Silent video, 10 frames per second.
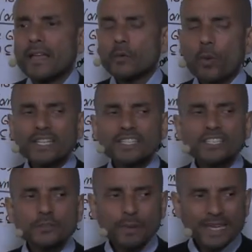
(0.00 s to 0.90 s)
And the way she
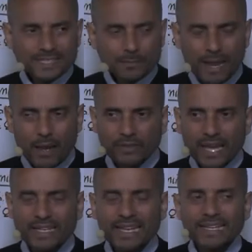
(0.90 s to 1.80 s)
speaks about that
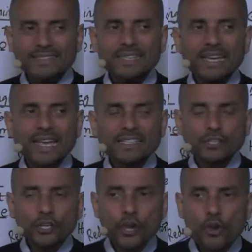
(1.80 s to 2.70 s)
is it's
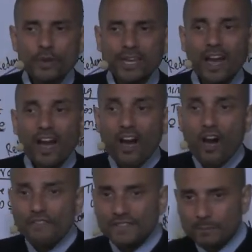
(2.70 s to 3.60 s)
occurring
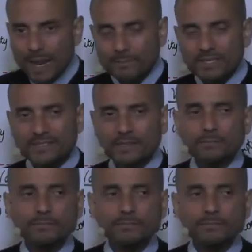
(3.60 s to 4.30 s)
after baptism.